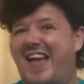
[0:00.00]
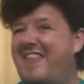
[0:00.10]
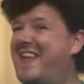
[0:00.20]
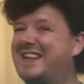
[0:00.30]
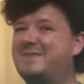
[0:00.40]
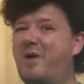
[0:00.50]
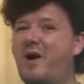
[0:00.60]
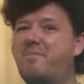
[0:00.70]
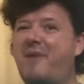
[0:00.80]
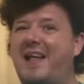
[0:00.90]
There's
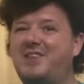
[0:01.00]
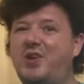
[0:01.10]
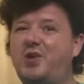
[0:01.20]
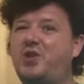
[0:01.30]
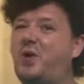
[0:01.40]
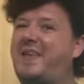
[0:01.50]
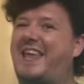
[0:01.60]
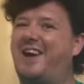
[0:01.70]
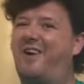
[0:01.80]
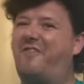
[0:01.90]
more brand new
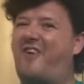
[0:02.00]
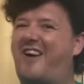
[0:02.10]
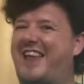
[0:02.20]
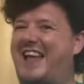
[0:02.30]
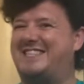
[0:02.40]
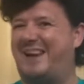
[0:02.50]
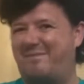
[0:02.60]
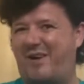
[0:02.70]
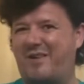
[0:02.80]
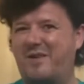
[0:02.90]
Yu-Gi-Oh! For you
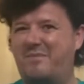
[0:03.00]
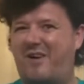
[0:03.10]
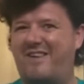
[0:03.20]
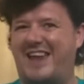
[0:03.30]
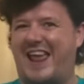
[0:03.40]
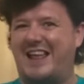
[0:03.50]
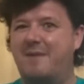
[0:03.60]
tomorrow morning.